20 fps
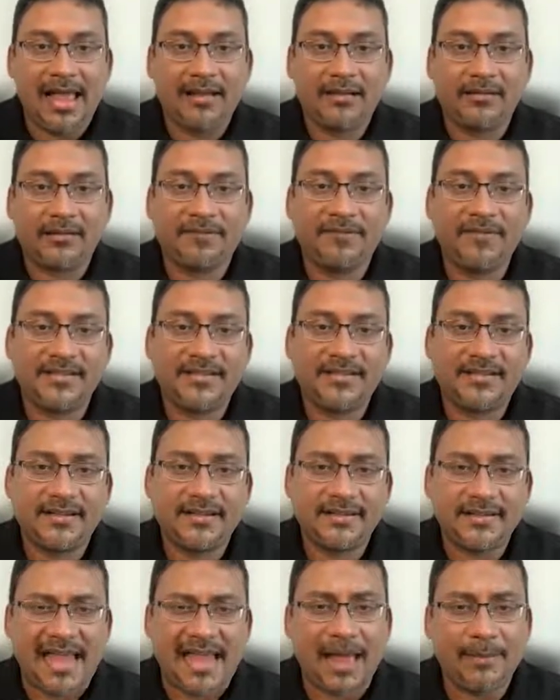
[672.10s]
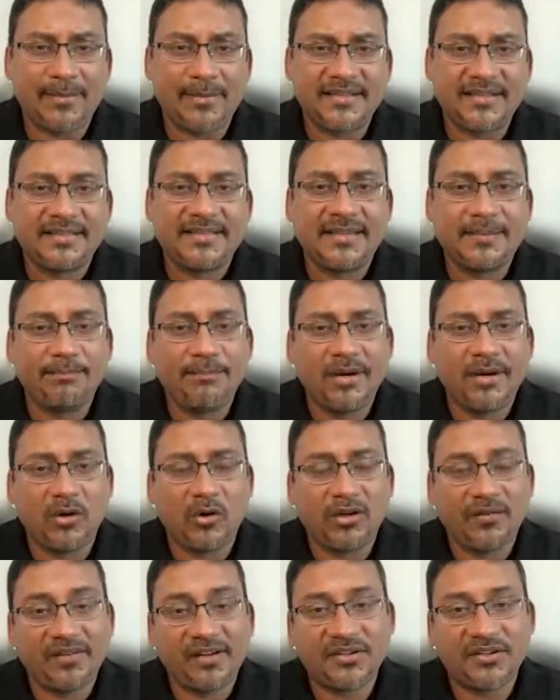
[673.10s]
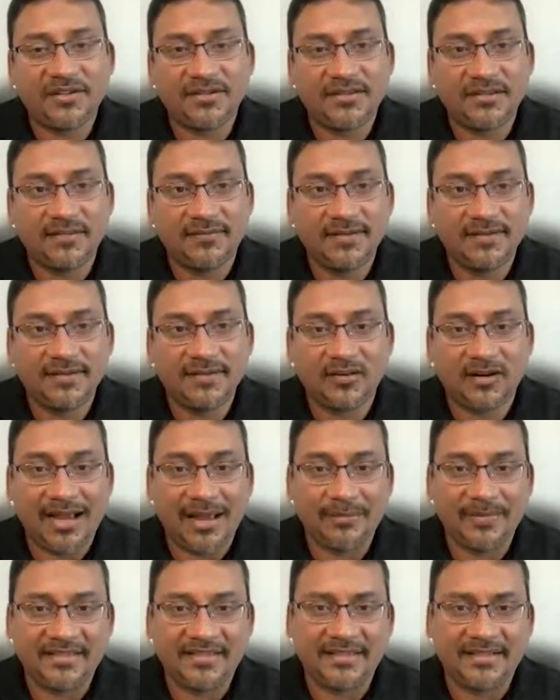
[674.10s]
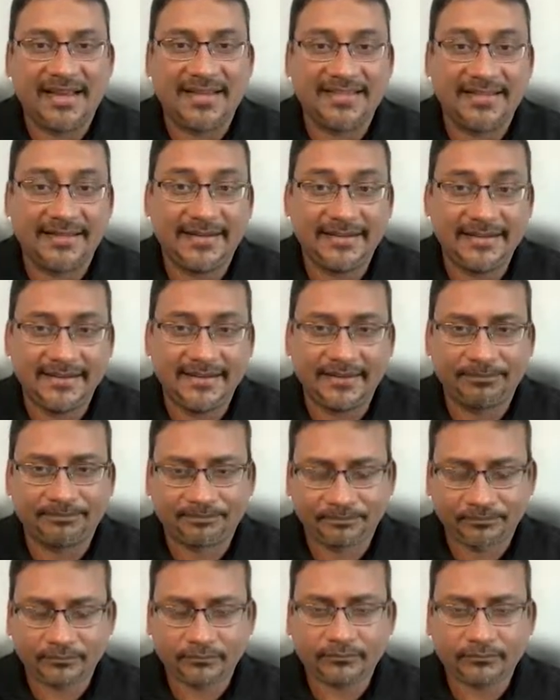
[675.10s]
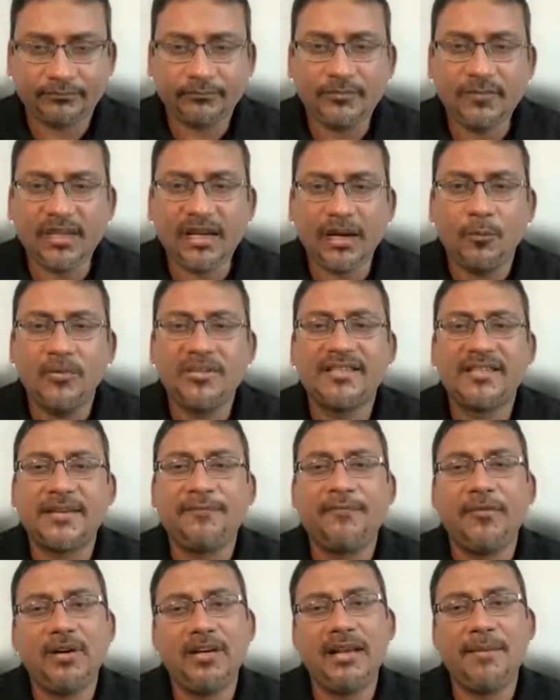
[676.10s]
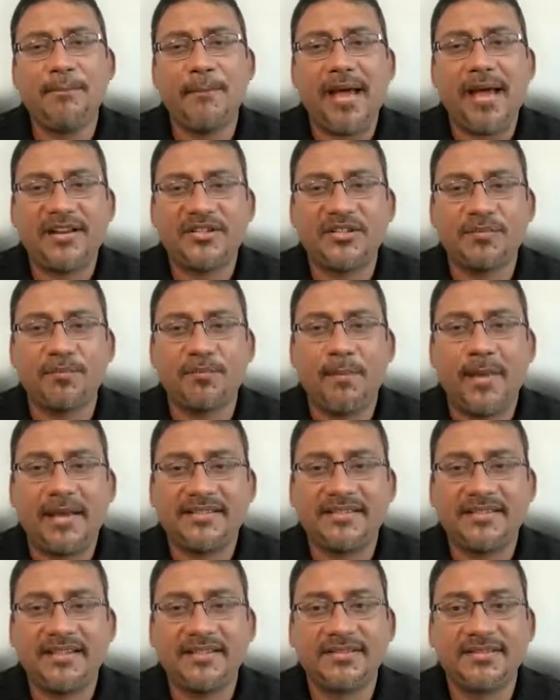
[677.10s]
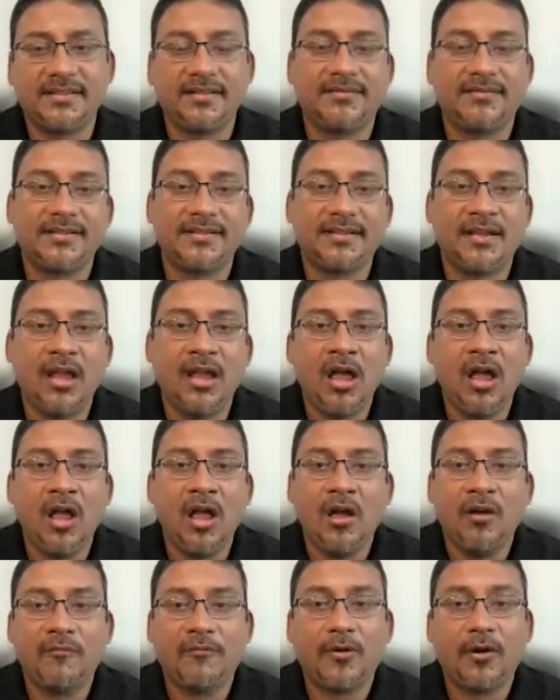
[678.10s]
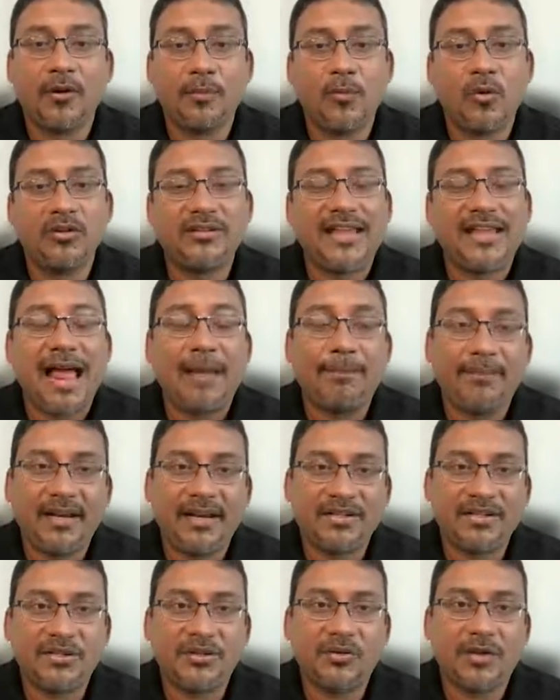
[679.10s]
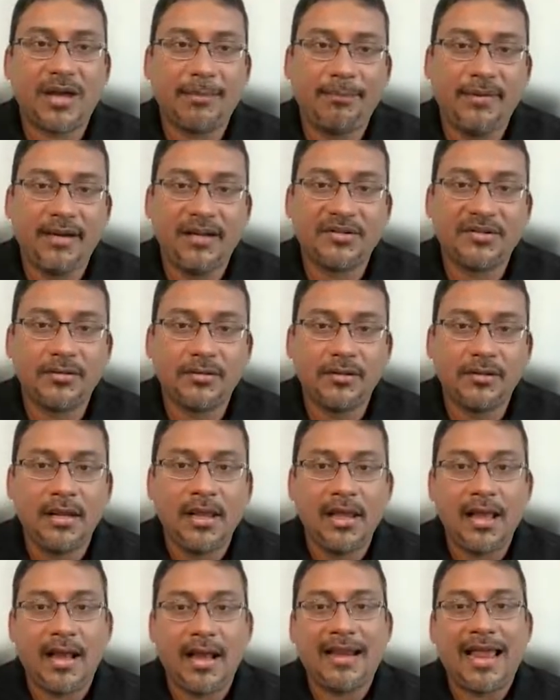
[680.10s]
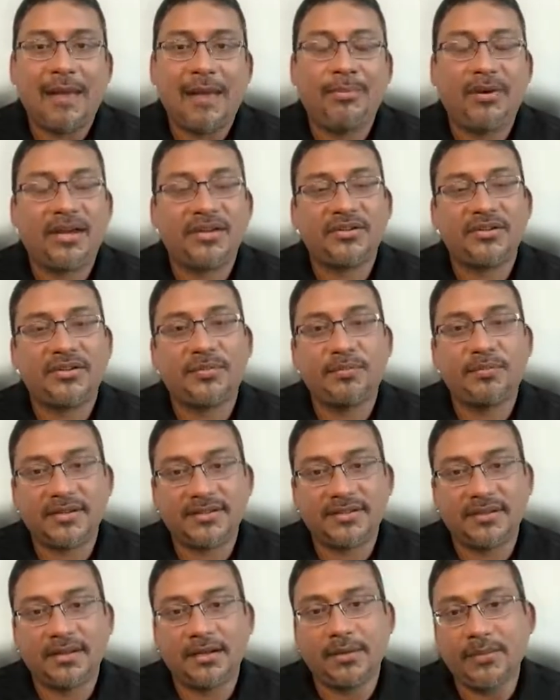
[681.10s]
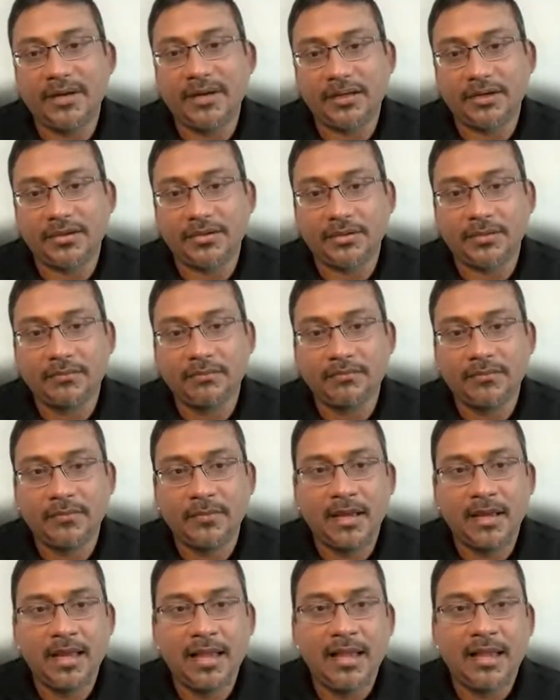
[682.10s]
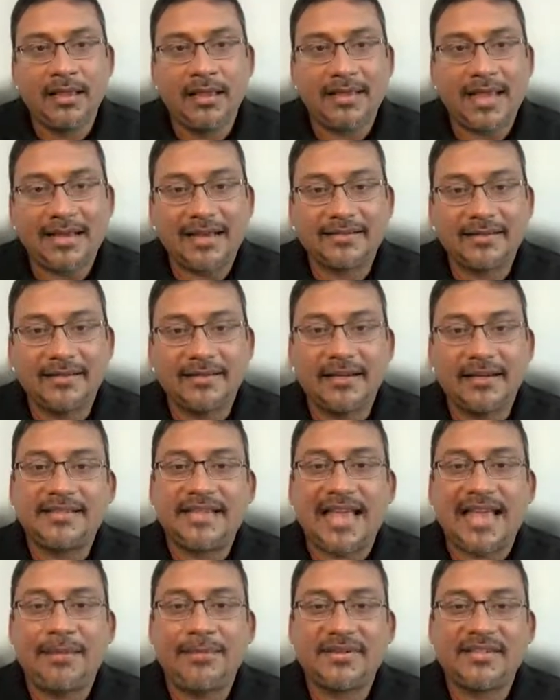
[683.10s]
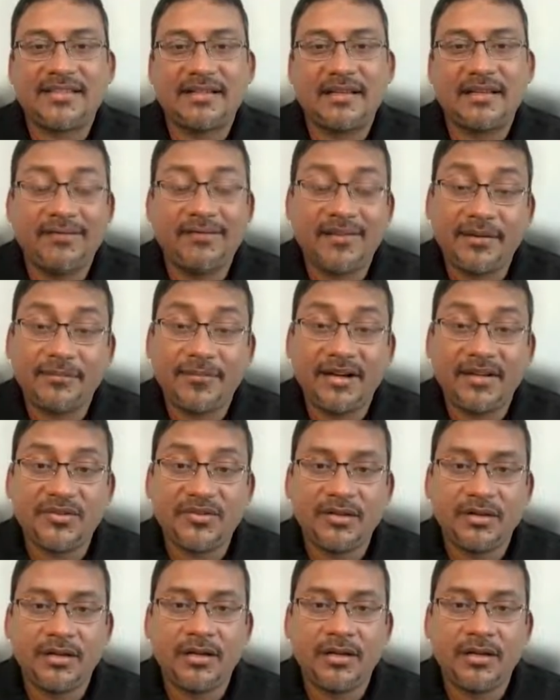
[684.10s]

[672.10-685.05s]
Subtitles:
The first is Amazon Simple Notification Service, or Amazon SNS, which is a fully managed messaging service for both application to application and application to person communication. Lastly, there is Amazon Event Bridge,